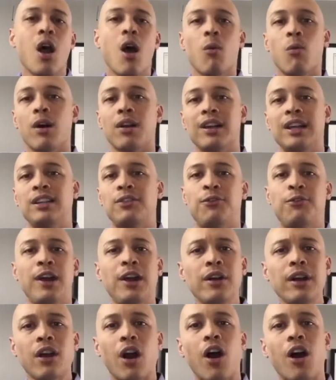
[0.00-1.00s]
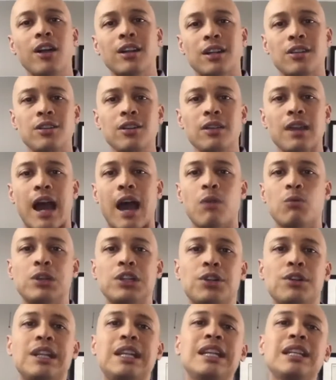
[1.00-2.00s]
Well, it's very hard to do that when
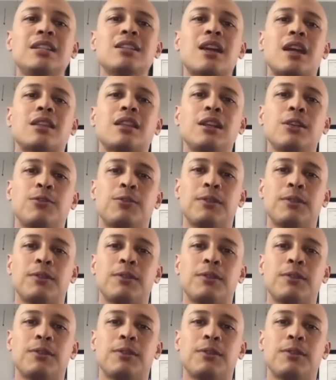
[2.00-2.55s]
you're eating nothing